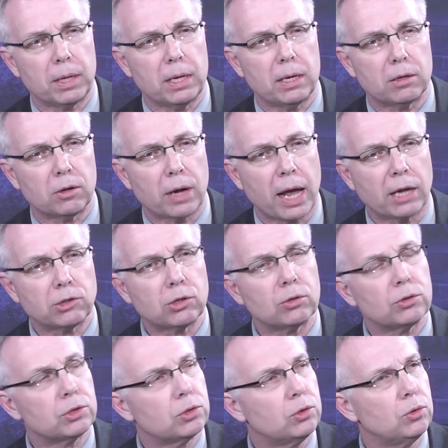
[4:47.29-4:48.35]

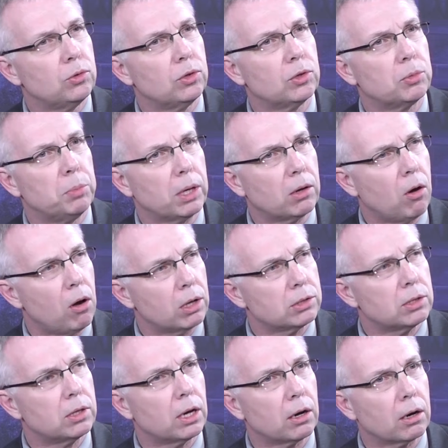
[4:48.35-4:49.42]
International students,
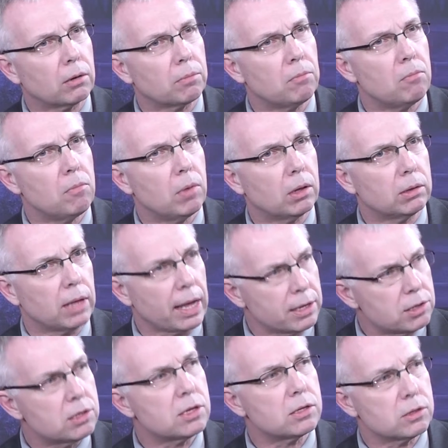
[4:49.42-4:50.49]
because their
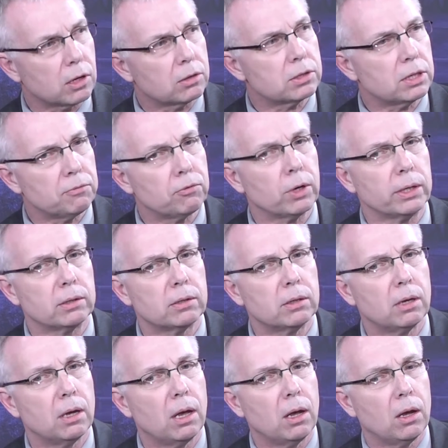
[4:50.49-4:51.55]
lenses are different
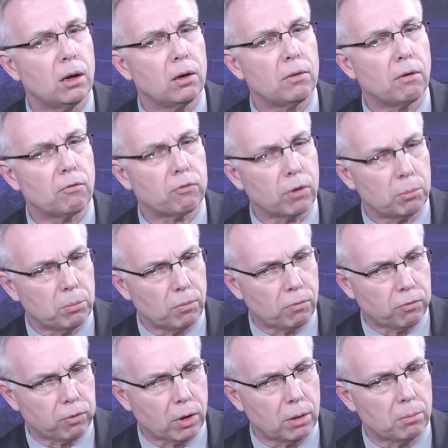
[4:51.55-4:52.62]

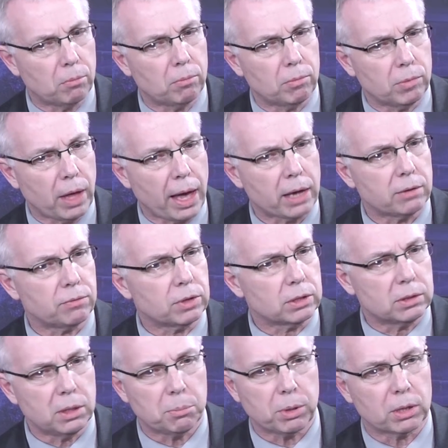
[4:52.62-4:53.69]
from that of the
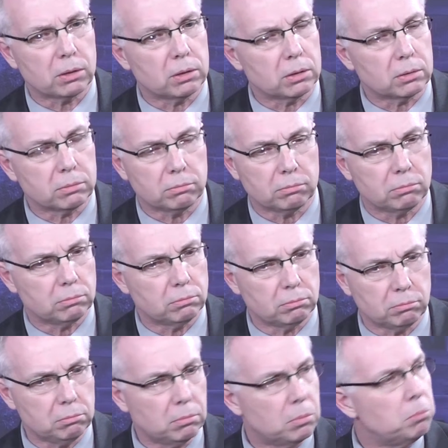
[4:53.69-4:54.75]
typical
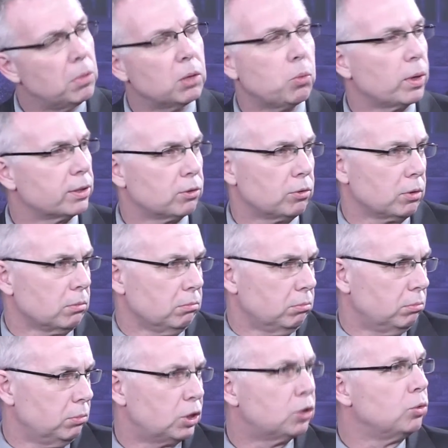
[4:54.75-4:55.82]
Midwestern
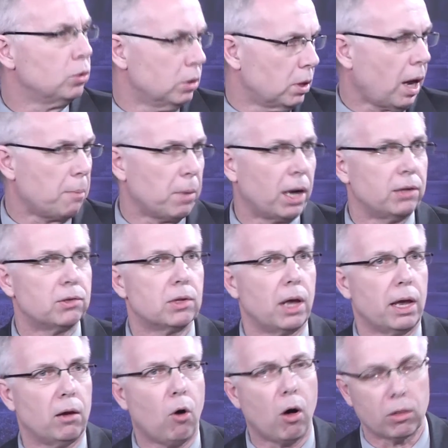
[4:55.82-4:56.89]
student, I might
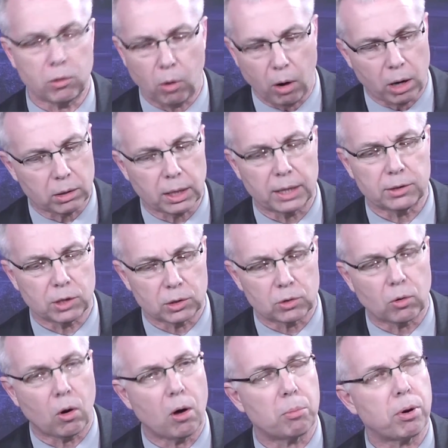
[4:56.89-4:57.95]
say, although our lenses
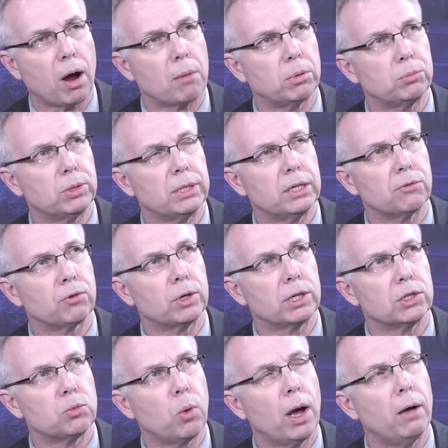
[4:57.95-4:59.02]
are all probably different
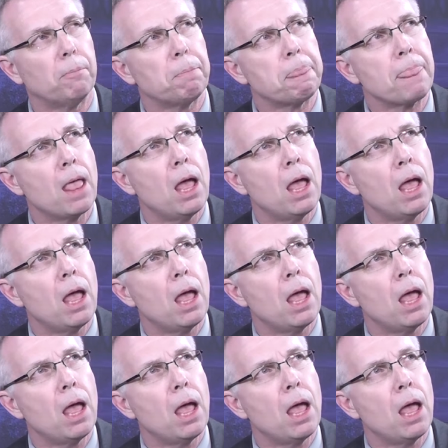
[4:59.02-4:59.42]
as well.